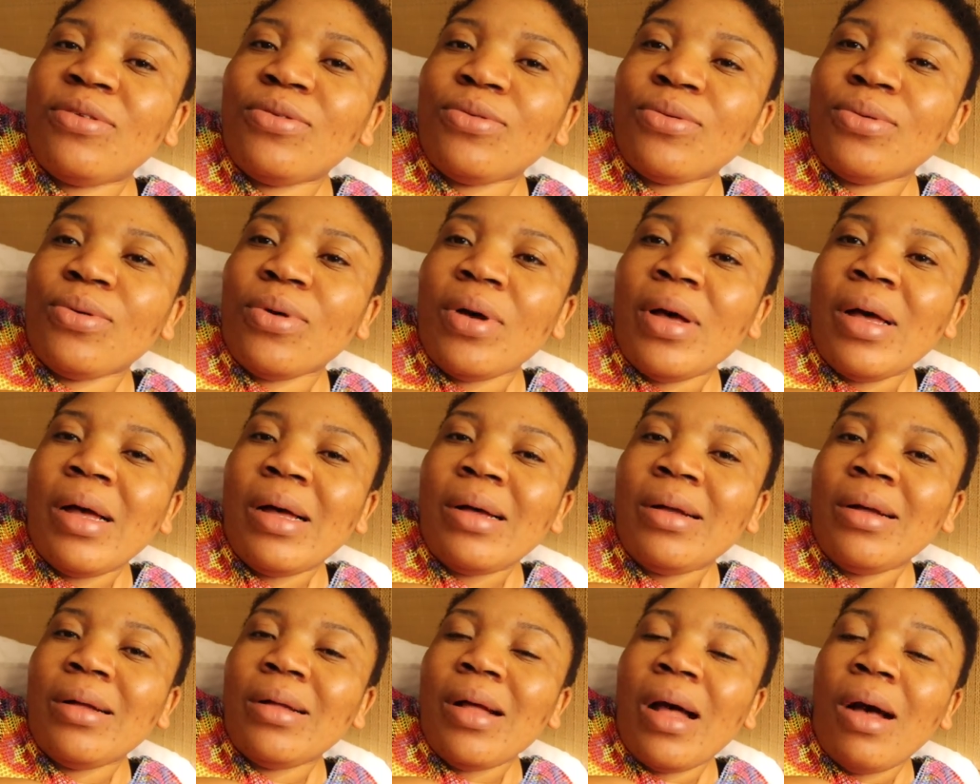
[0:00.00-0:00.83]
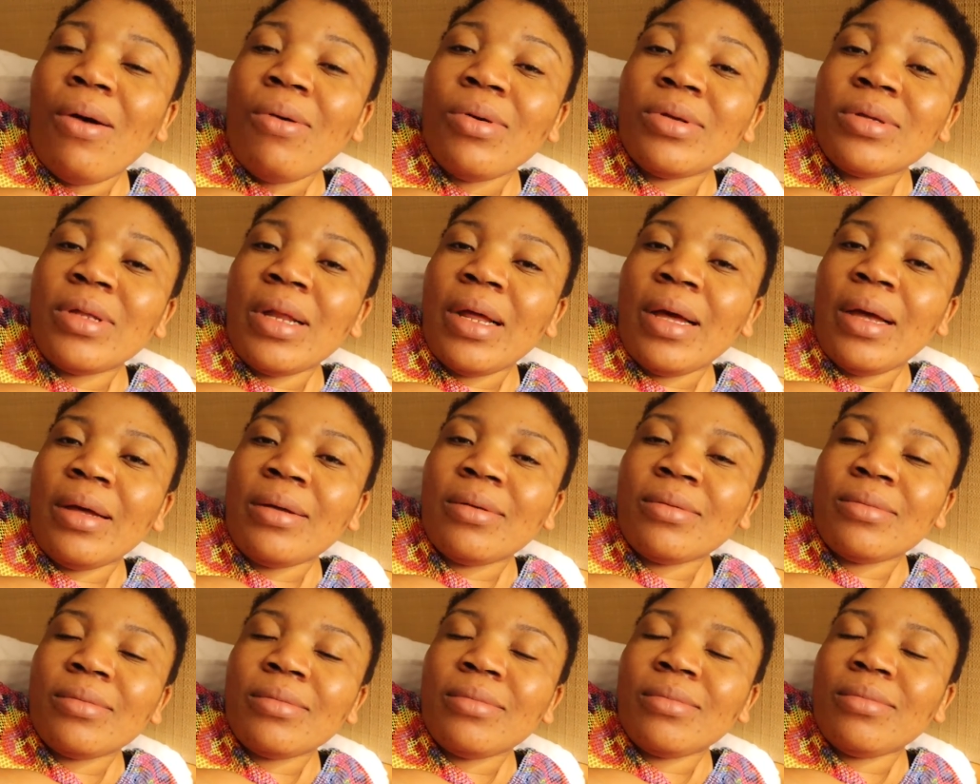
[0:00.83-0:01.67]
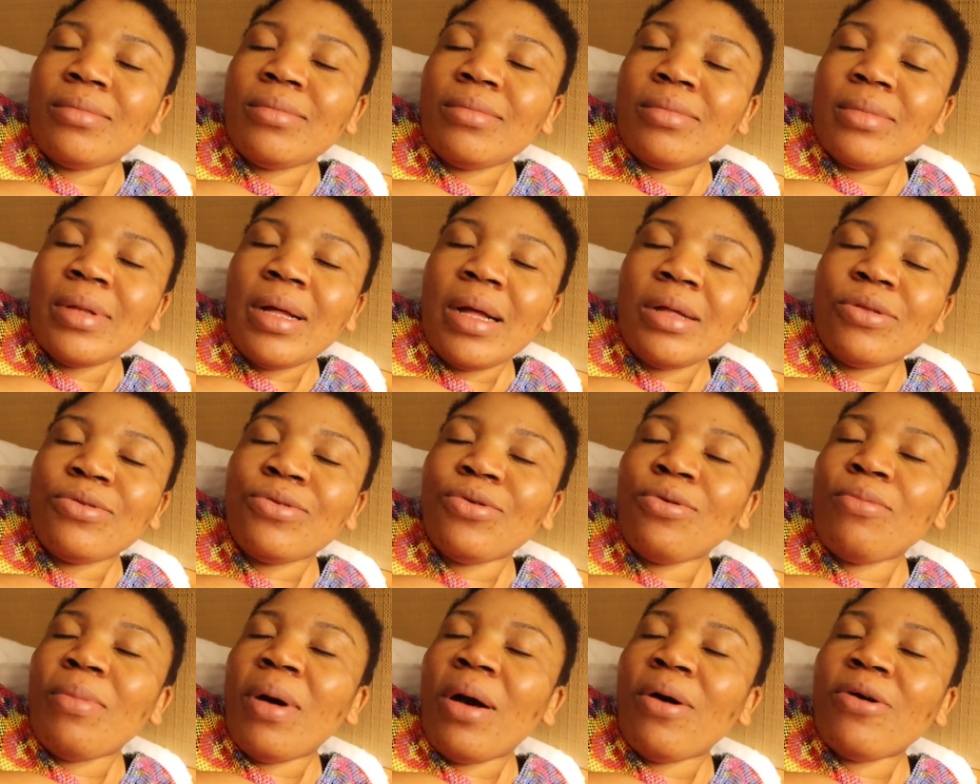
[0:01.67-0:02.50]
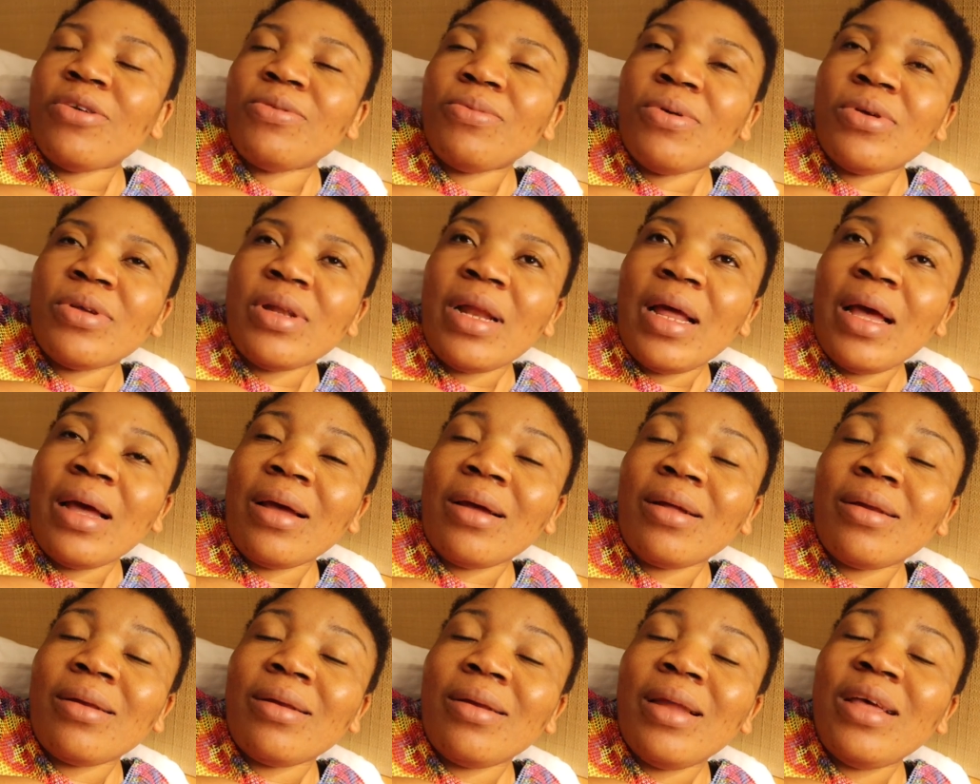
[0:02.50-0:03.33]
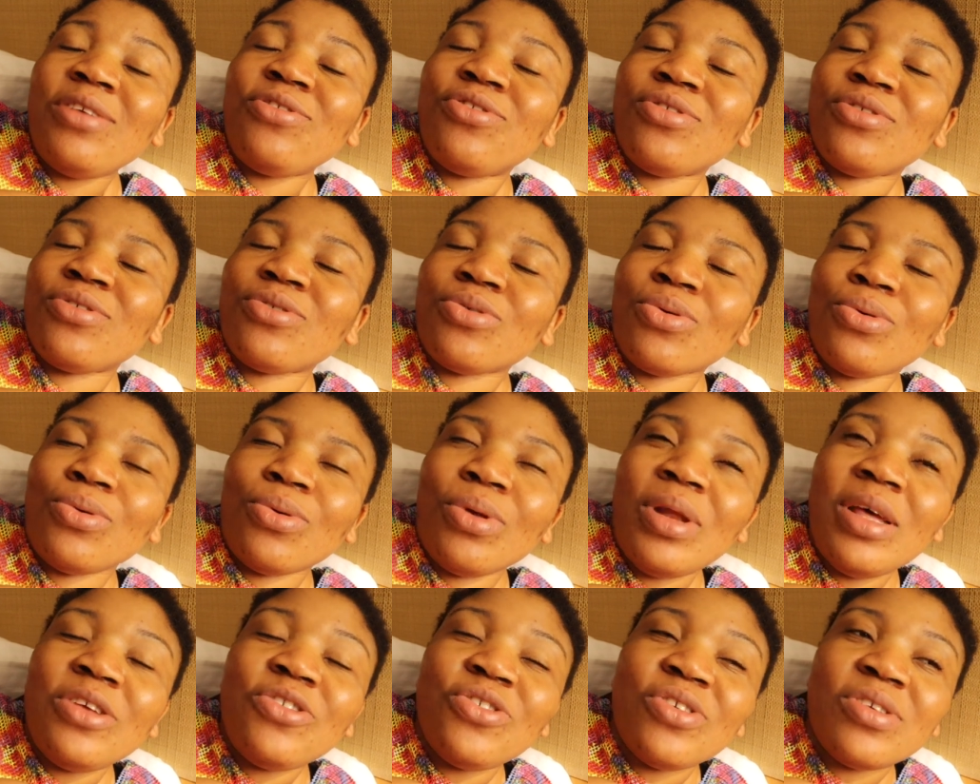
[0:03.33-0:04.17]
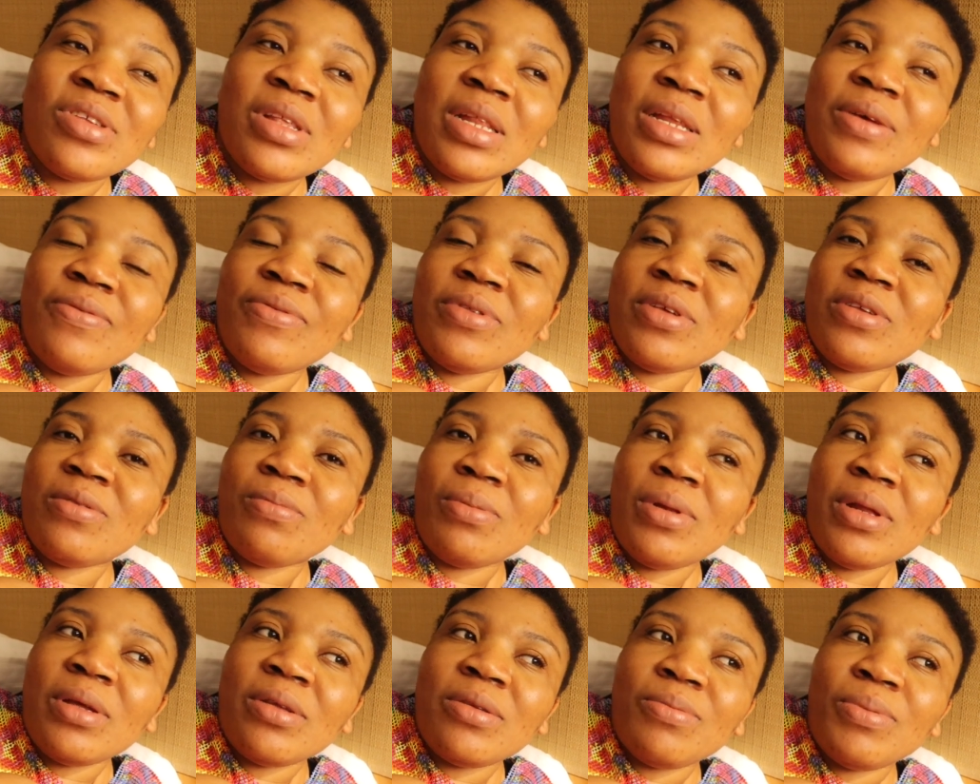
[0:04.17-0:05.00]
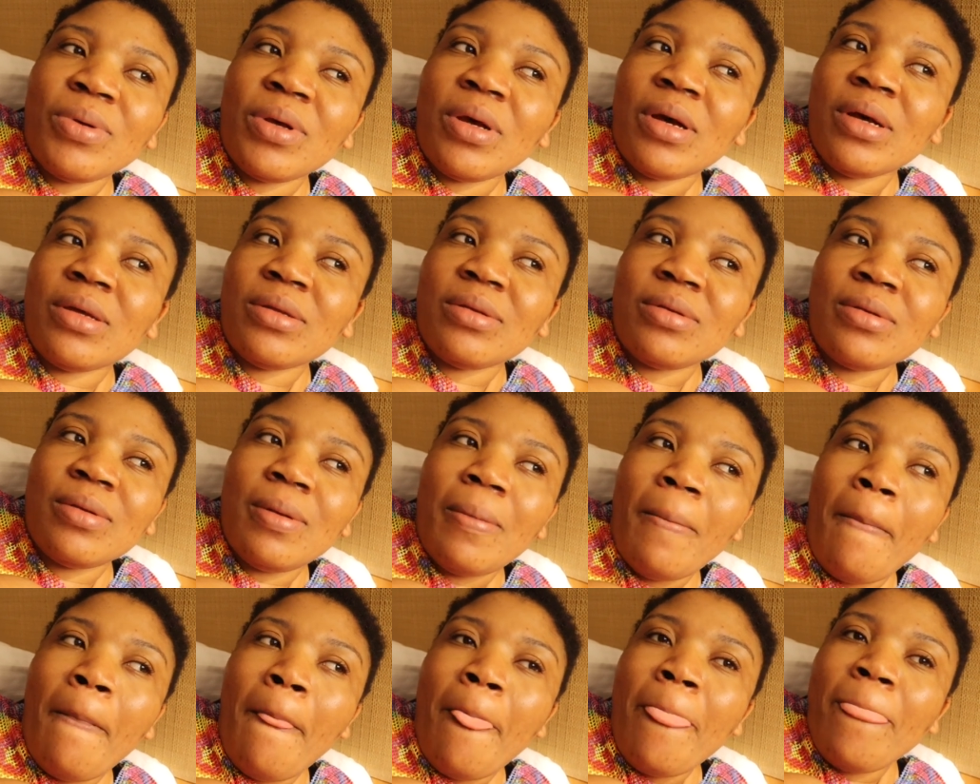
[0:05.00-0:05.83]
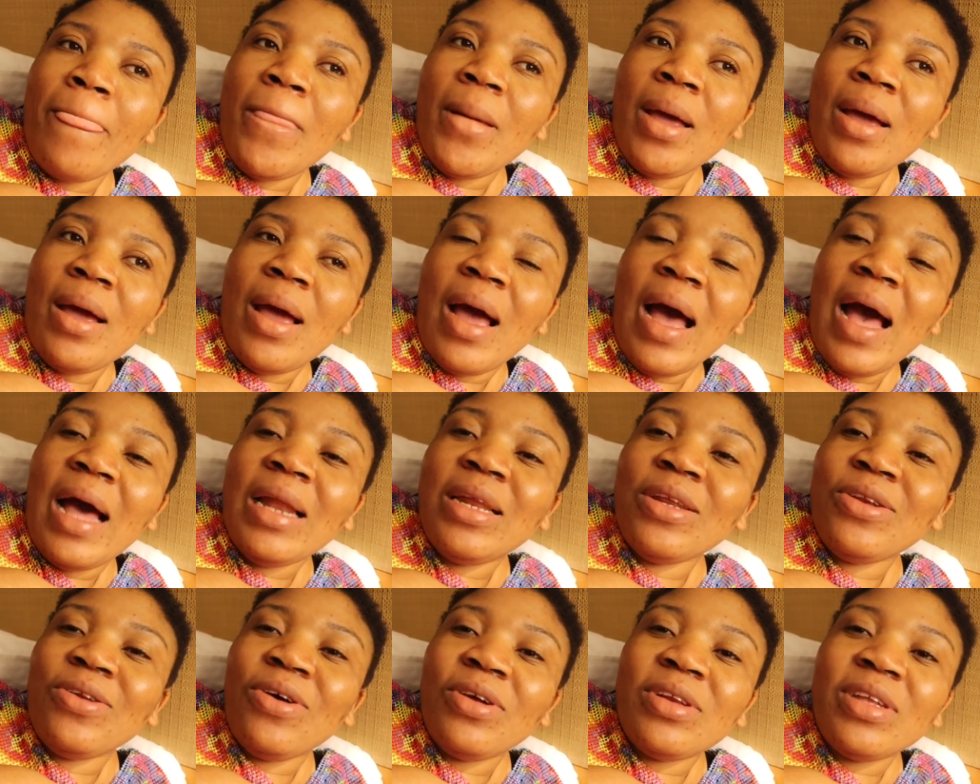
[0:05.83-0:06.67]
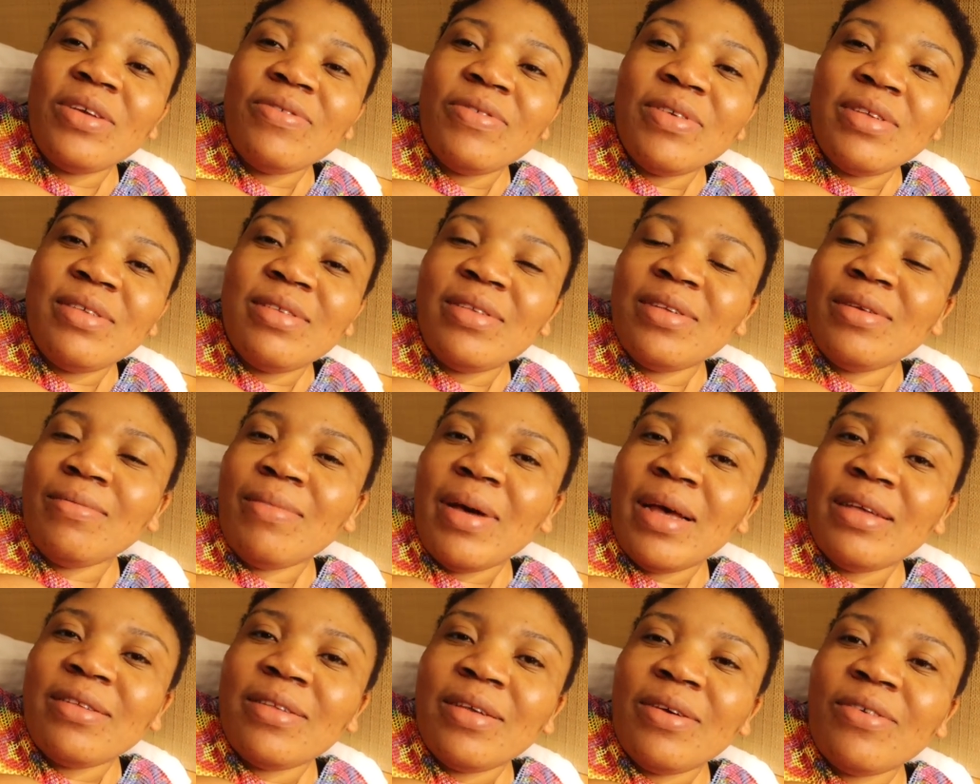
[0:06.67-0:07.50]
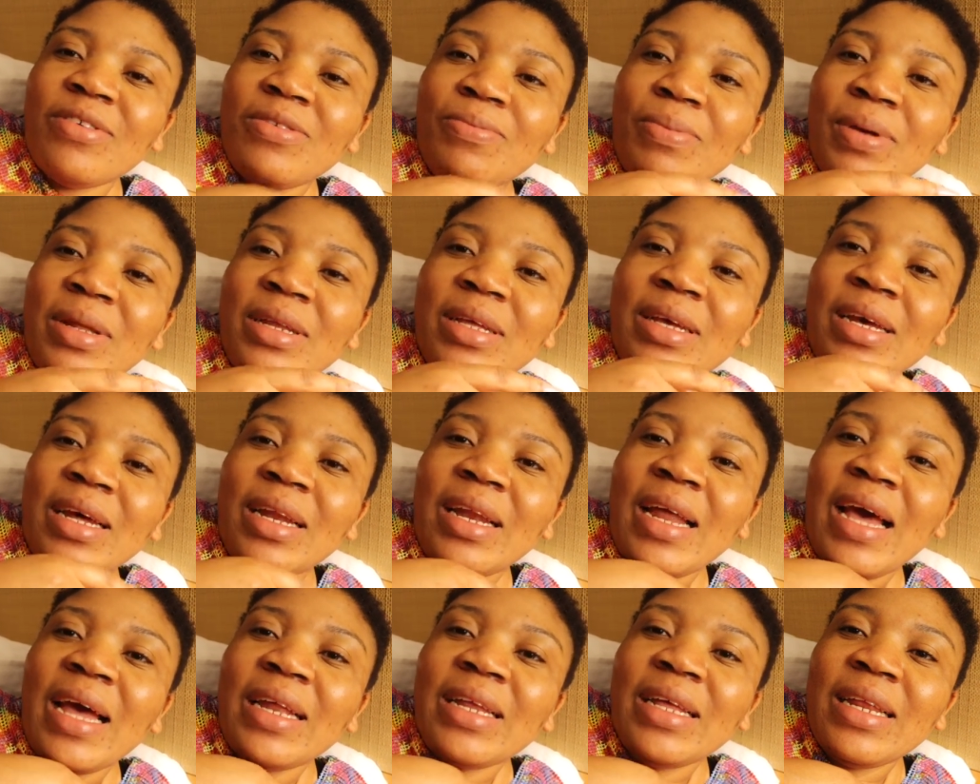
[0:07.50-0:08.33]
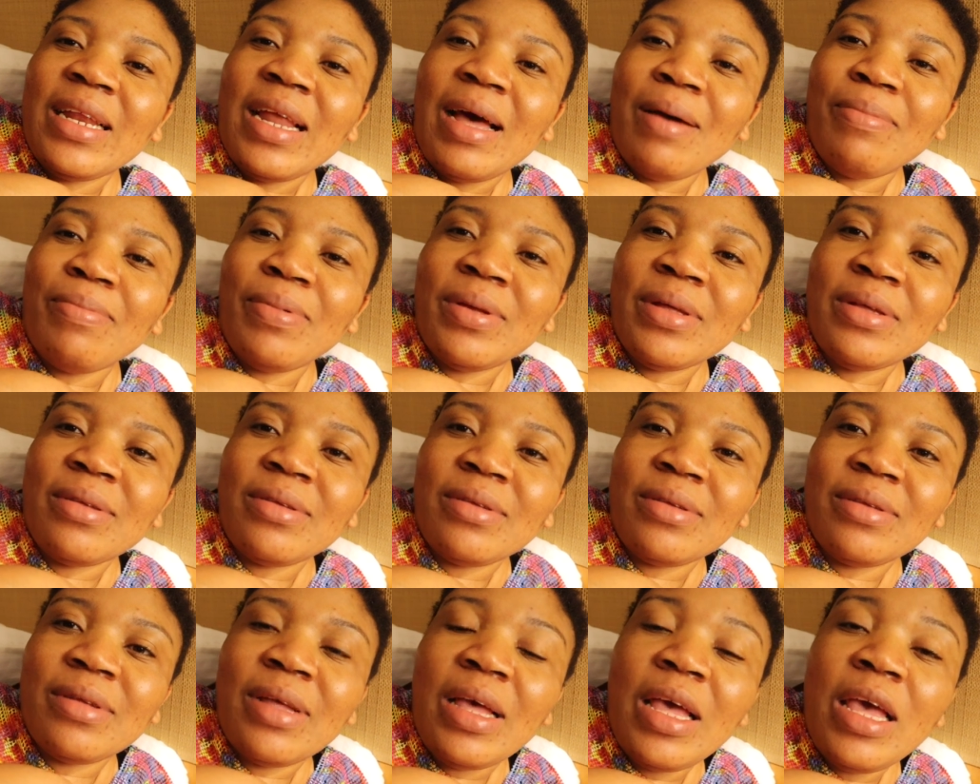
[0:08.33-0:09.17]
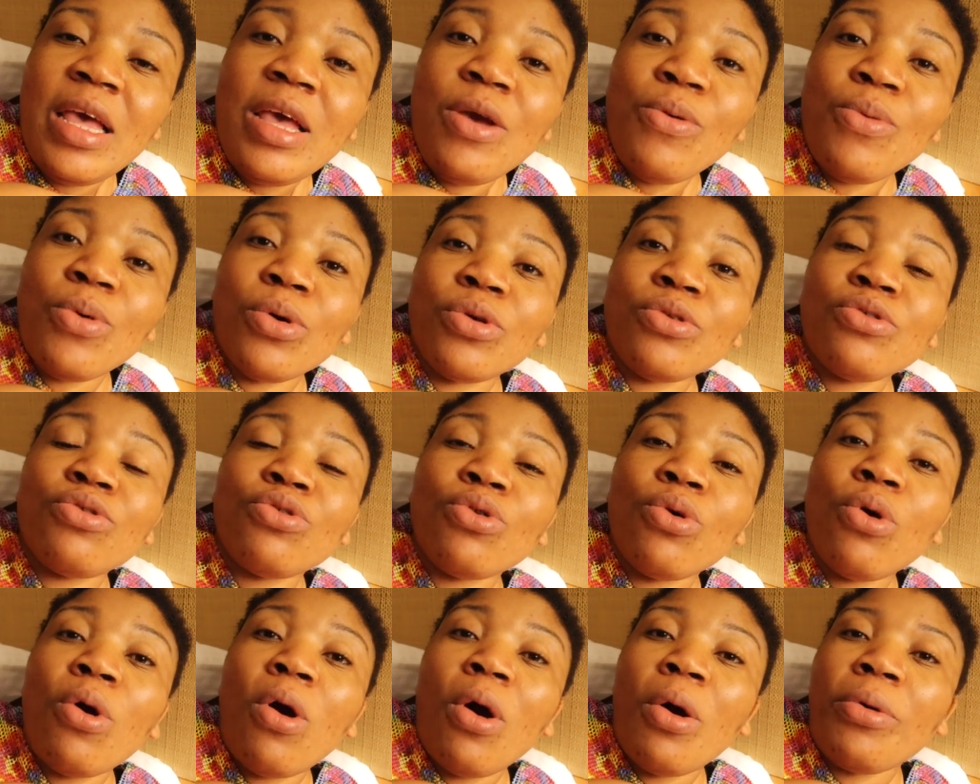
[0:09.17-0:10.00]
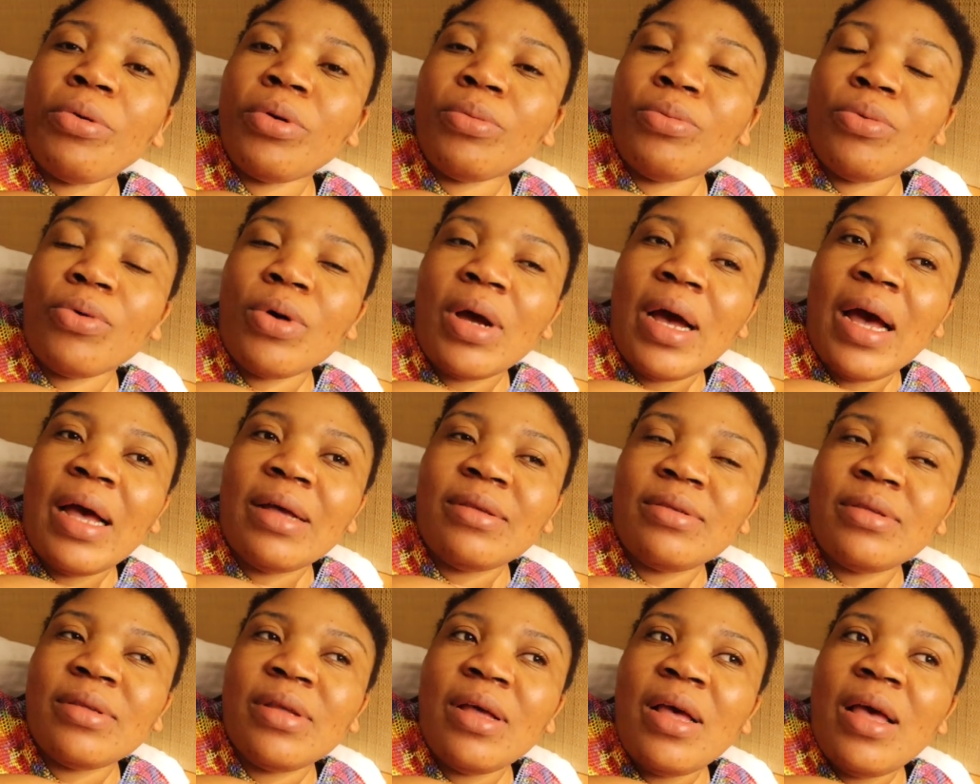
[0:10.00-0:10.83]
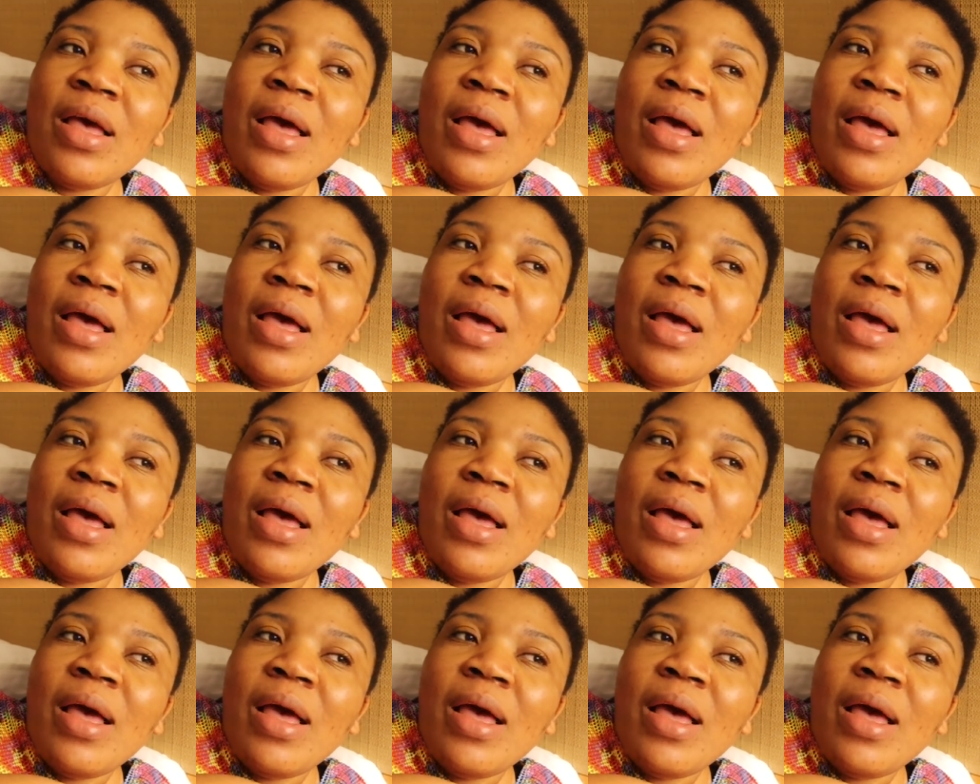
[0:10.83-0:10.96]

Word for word: So I, I was like, I told my husband, like, let's just go, let's just leave this place because I did not even see myself spending a night in that place. It was so horrible, guys.